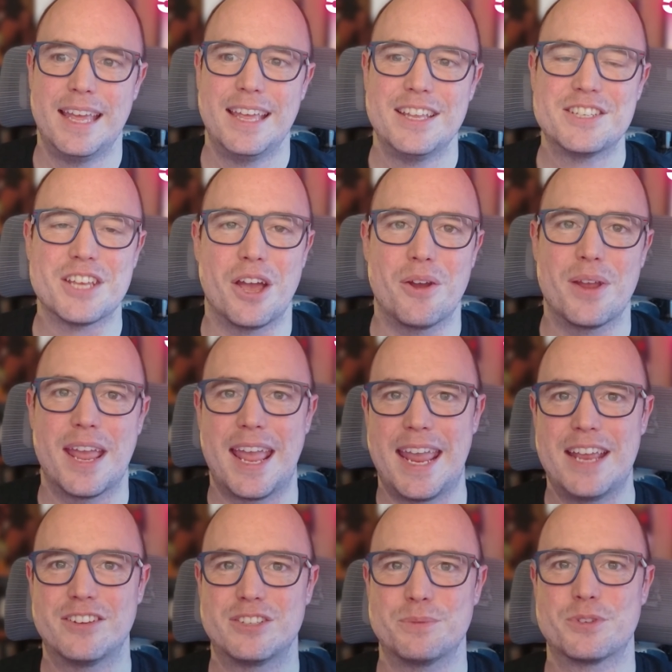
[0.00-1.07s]
So
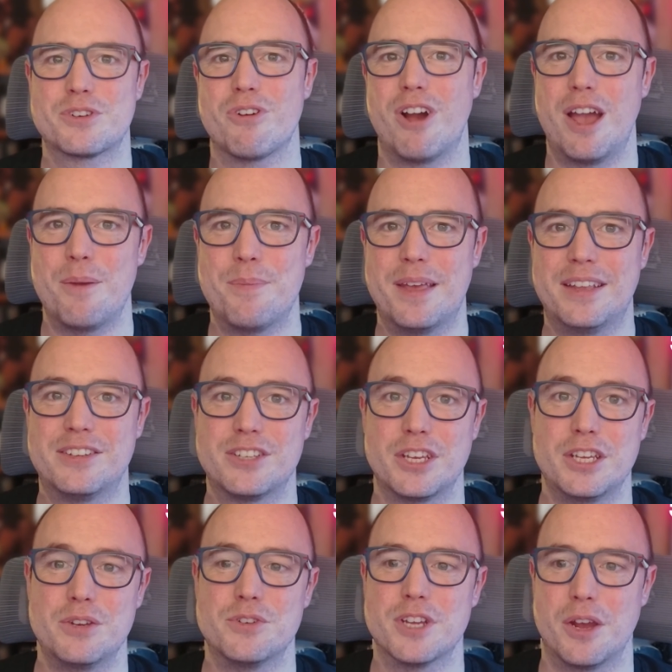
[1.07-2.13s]
hit subscribe so
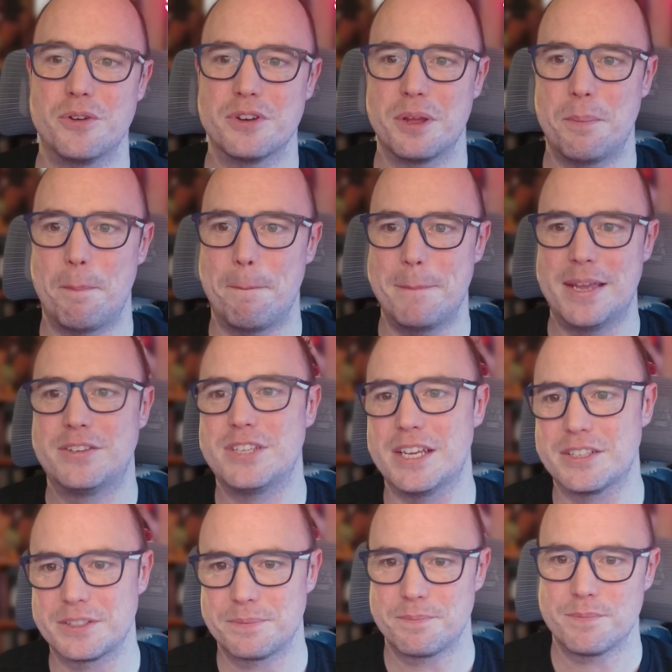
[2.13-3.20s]
you don't miss
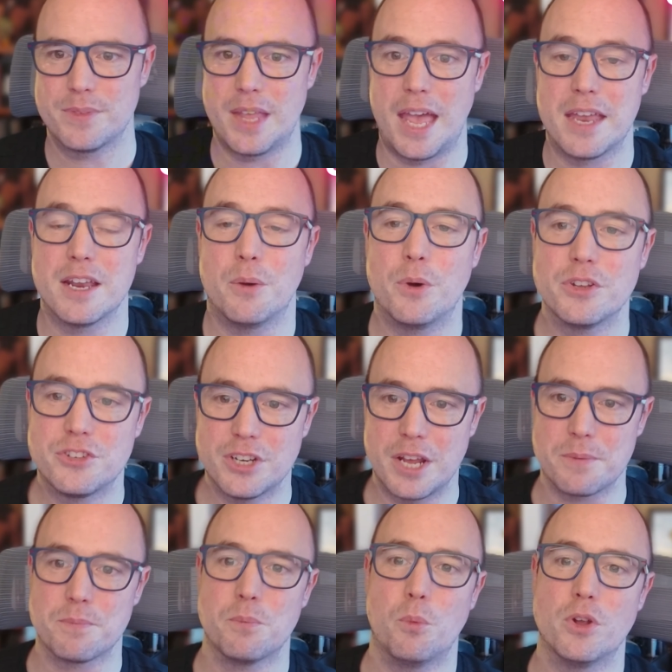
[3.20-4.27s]
it. And I want to
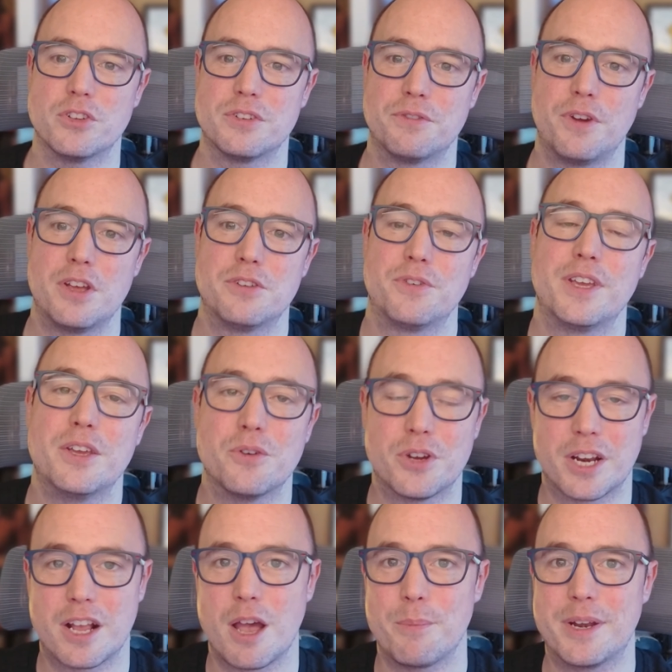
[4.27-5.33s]
know, what's the first thing you're
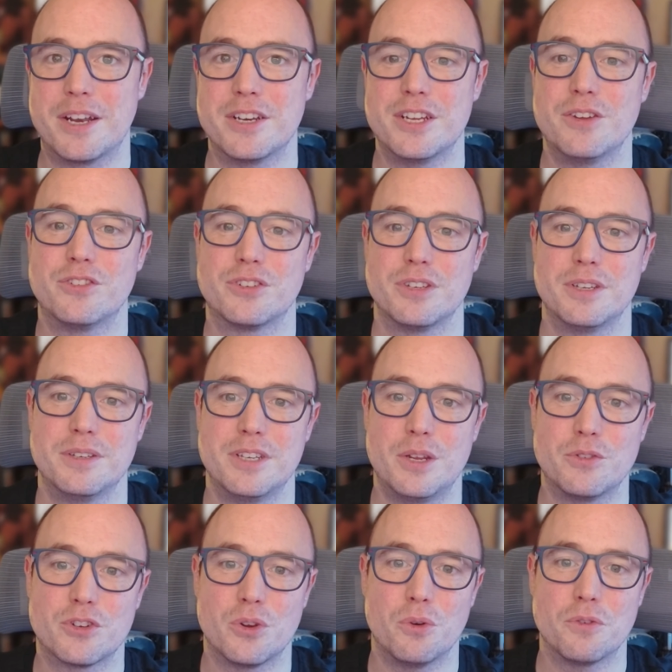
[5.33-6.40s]
going to come in and
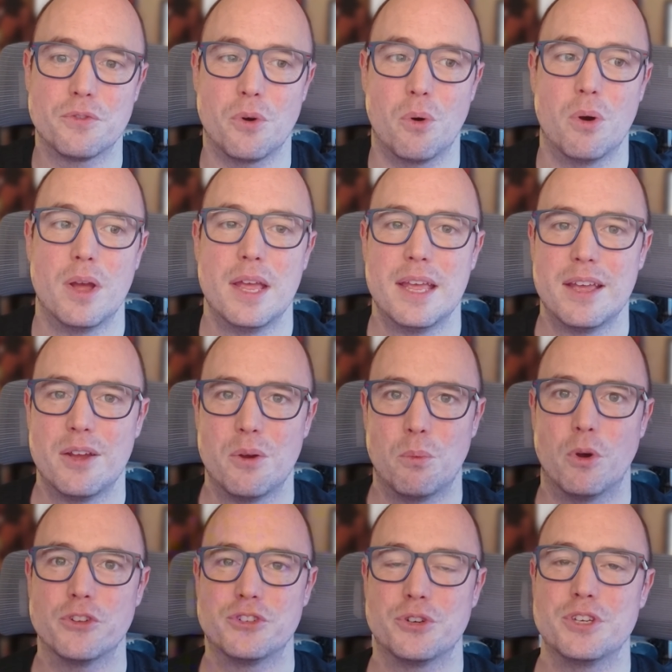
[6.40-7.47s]
use Claude for?
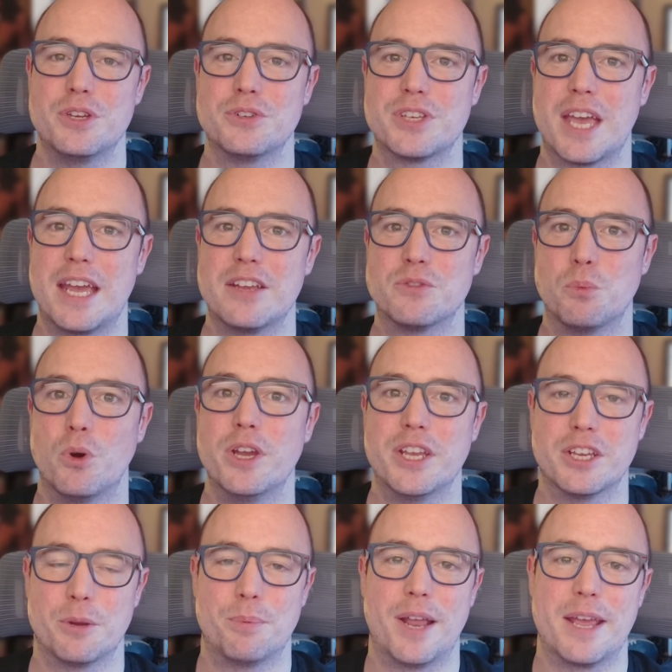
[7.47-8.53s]
What's your use case? What are you
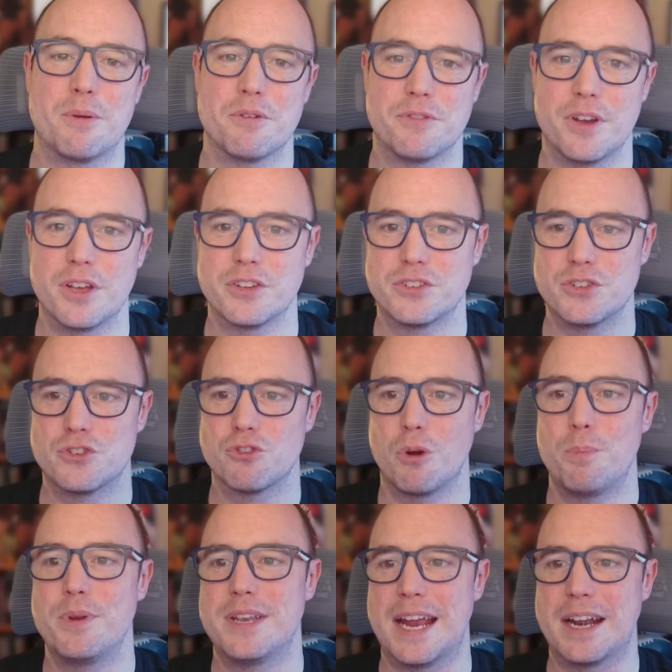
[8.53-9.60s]
going to play with first?
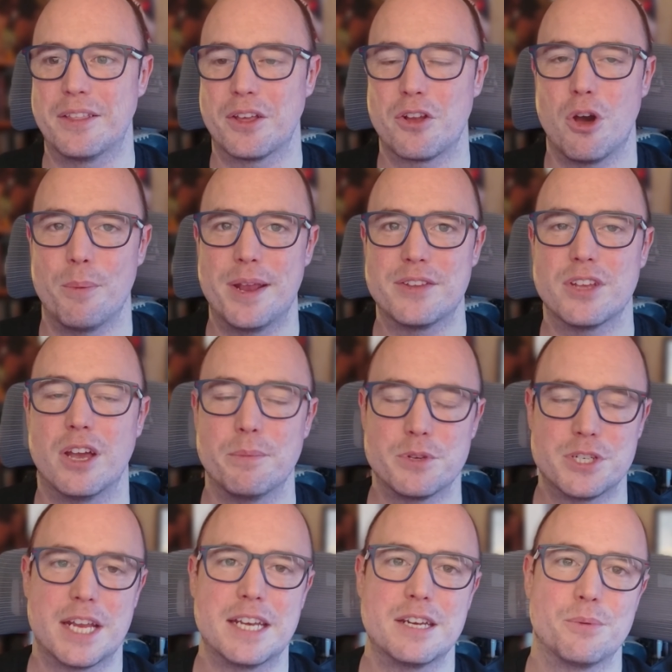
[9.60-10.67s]
Drop it down in the comments. I'm
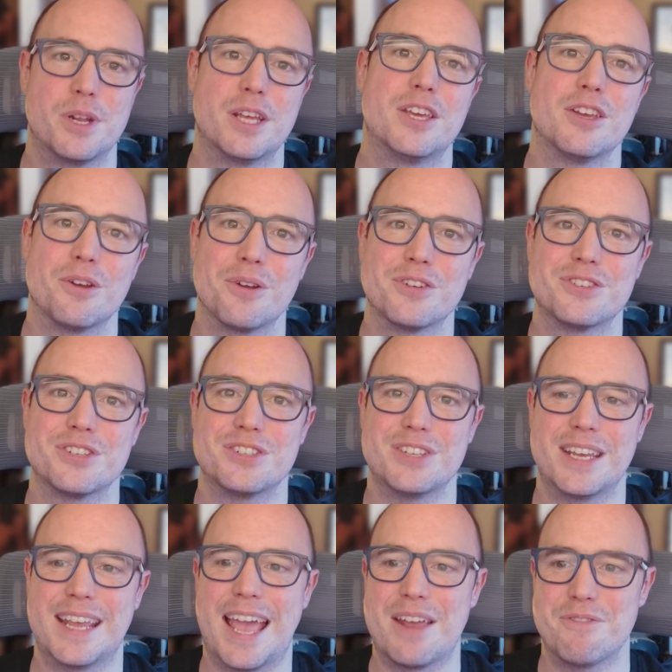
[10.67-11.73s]
genuinely curious to
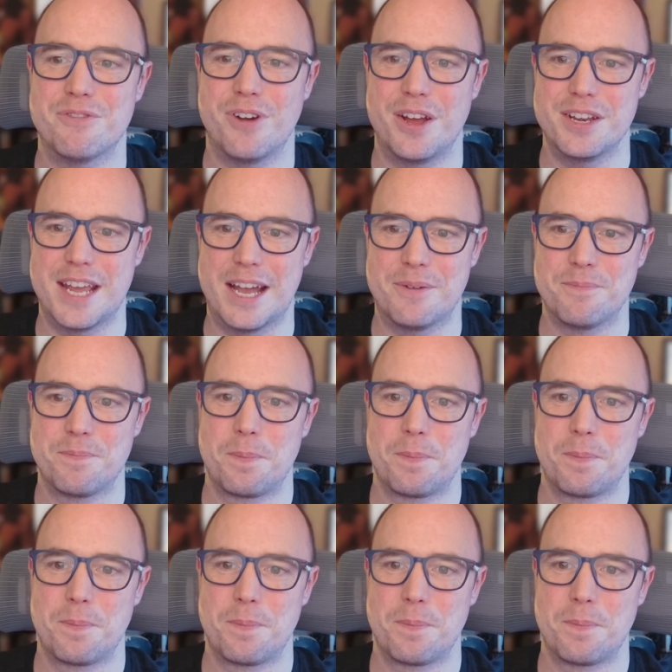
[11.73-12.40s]
see and find out.